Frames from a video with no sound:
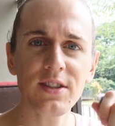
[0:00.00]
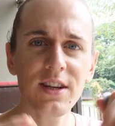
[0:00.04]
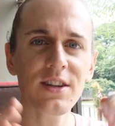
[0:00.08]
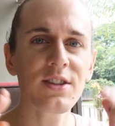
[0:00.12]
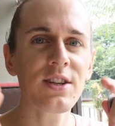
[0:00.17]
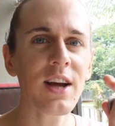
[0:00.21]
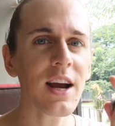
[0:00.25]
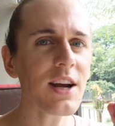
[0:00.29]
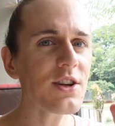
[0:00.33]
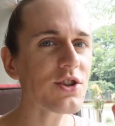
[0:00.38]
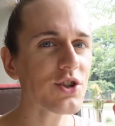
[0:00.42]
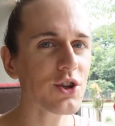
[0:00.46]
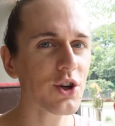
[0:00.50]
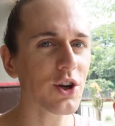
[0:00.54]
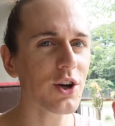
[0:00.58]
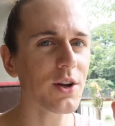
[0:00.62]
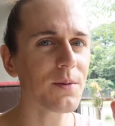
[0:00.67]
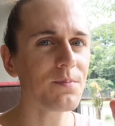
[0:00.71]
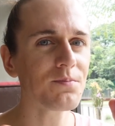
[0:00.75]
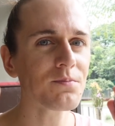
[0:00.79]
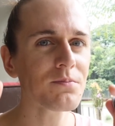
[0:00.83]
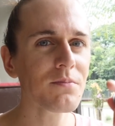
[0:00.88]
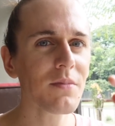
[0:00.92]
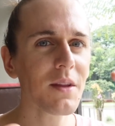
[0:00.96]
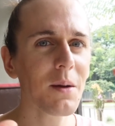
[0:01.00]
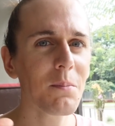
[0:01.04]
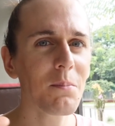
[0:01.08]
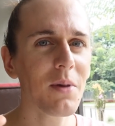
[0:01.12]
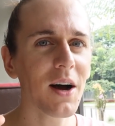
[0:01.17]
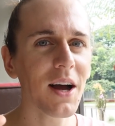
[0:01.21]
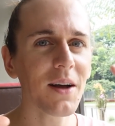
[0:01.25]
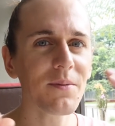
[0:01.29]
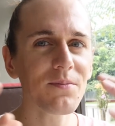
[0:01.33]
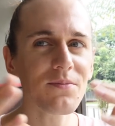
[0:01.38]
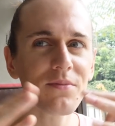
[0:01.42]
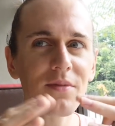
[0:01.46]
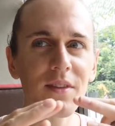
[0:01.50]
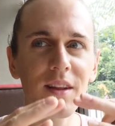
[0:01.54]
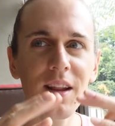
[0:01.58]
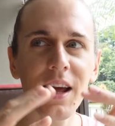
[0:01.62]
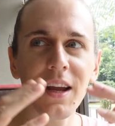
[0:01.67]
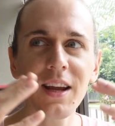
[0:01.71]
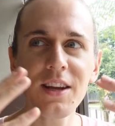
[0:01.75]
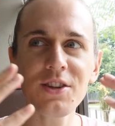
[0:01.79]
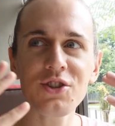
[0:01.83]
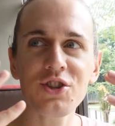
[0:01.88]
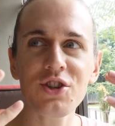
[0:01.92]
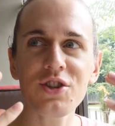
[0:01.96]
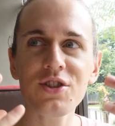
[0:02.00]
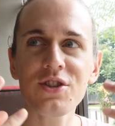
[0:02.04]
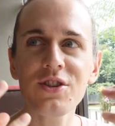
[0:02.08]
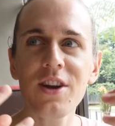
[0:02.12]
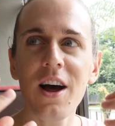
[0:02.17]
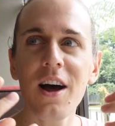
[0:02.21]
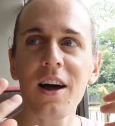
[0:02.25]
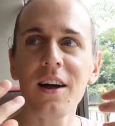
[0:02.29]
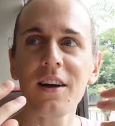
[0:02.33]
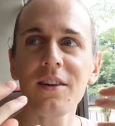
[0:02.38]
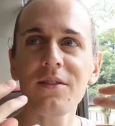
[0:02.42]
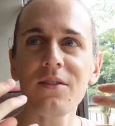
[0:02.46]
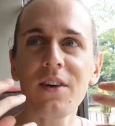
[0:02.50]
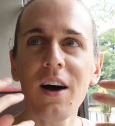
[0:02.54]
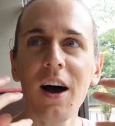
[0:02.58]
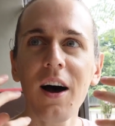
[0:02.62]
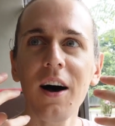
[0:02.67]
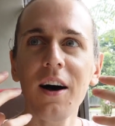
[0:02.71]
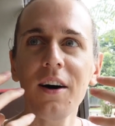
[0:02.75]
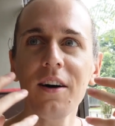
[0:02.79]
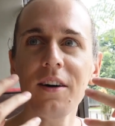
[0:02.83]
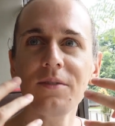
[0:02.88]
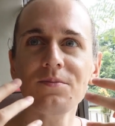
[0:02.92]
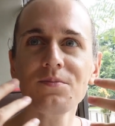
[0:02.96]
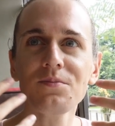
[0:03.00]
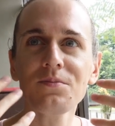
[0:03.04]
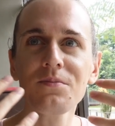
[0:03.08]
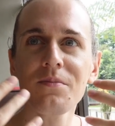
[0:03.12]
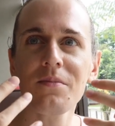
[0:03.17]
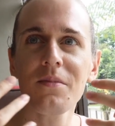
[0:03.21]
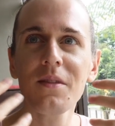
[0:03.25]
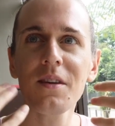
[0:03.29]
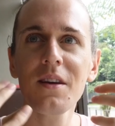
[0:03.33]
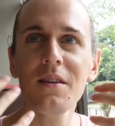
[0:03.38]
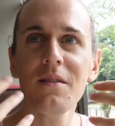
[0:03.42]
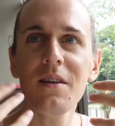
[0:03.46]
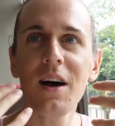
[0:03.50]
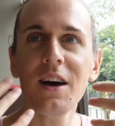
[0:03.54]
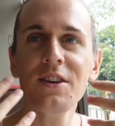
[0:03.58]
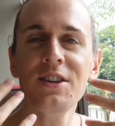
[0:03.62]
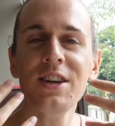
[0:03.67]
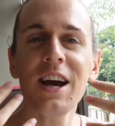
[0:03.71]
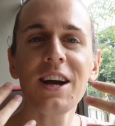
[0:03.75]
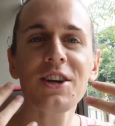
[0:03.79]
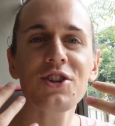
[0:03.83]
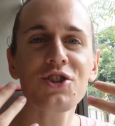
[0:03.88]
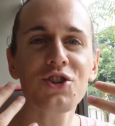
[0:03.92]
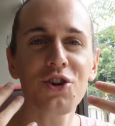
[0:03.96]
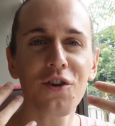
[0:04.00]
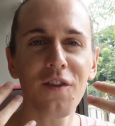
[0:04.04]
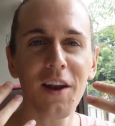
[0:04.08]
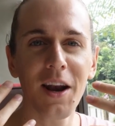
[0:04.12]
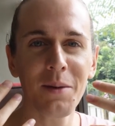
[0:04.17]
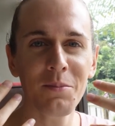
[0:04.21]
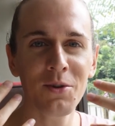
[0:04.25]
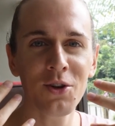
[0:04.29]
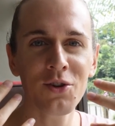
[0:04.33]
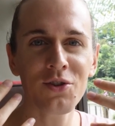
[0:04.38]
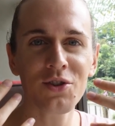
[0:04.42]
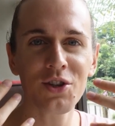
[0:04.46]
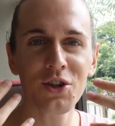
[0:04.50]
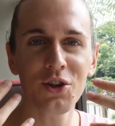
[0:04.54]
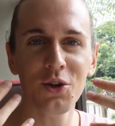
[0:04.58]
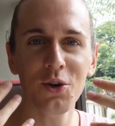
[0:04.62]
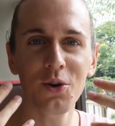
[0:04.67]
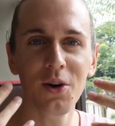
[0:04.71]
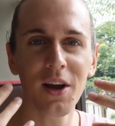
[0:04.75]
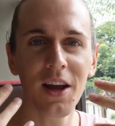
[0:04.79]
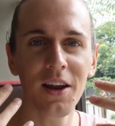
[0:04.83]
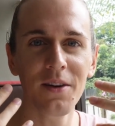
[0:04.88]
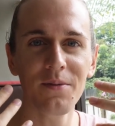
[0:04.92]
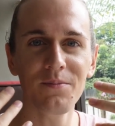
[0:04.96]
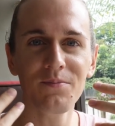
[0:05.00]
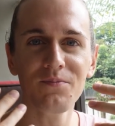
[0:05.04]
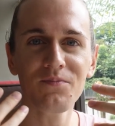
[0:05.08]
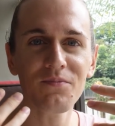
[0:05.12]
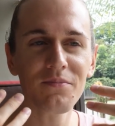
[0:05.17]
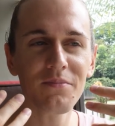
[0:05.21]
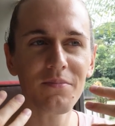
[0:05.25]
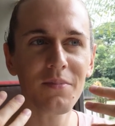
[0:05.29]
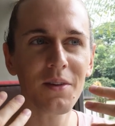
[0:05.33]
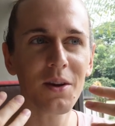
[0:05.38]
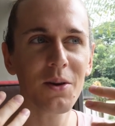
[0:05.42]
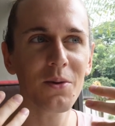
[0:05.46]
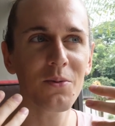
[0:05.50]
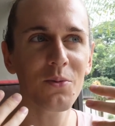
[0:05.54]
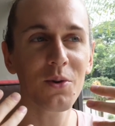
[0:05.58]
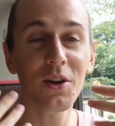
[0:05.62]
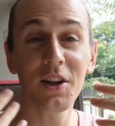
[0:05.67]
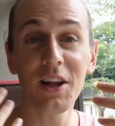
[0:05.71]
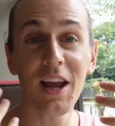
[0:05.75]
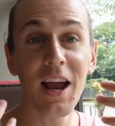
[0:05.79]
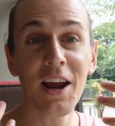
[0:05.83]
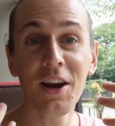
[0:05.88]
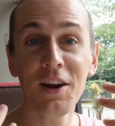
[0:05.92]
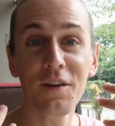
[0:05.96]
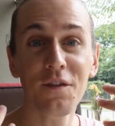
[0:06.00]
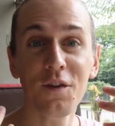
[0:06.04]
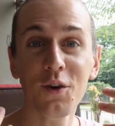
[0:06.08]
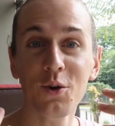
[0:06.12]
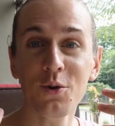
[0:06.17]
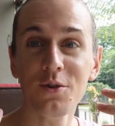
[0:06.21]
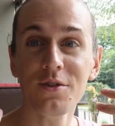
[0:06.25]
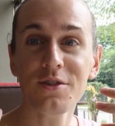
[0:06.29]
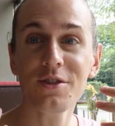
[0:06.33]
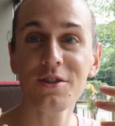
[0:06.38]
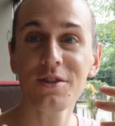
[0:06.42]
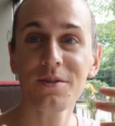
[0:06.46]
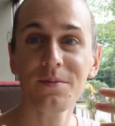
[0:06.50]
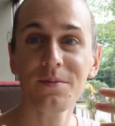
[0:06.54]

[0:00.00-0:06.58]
It tastes good, but like it's just not a texture that I'm used to in really any foods.